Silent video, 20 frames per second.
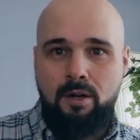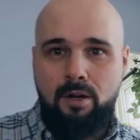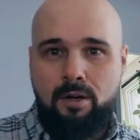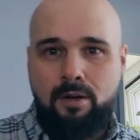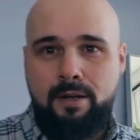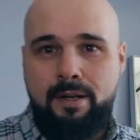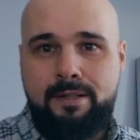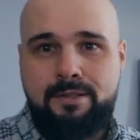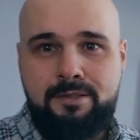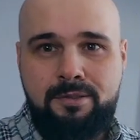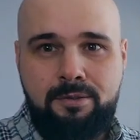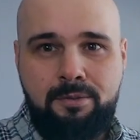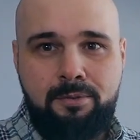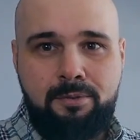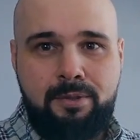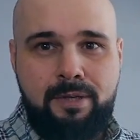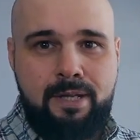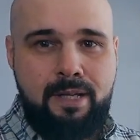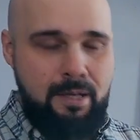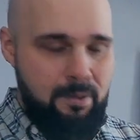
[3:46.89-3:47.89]
All right,
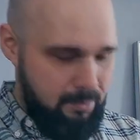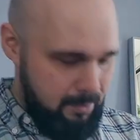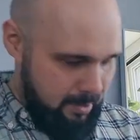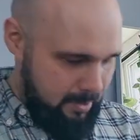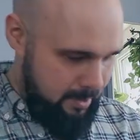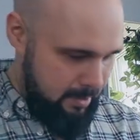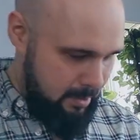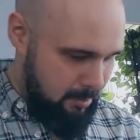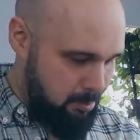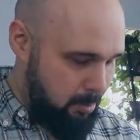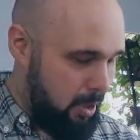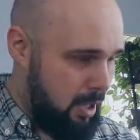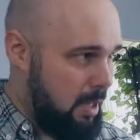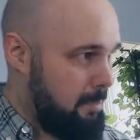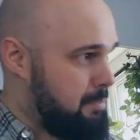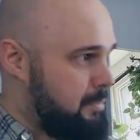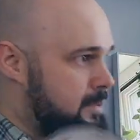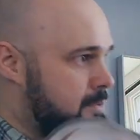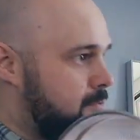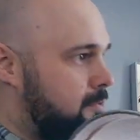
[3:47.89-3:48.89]
so now we're going to
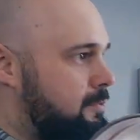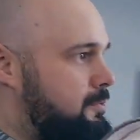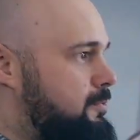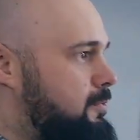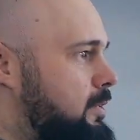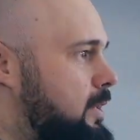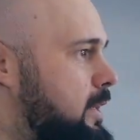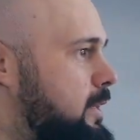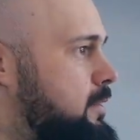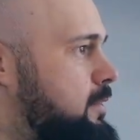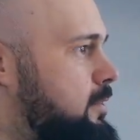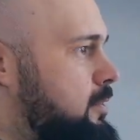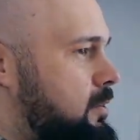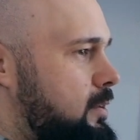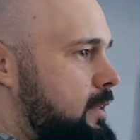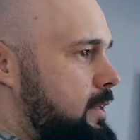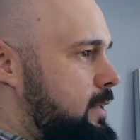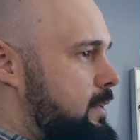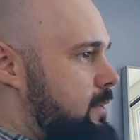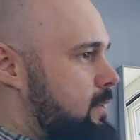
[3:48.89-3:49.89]
pop this reflector
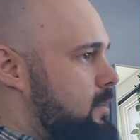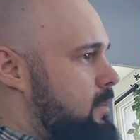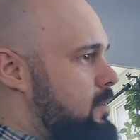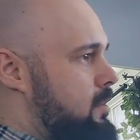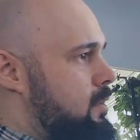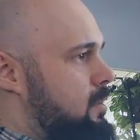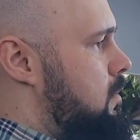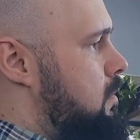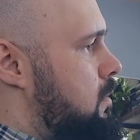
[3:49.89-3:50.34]
on here.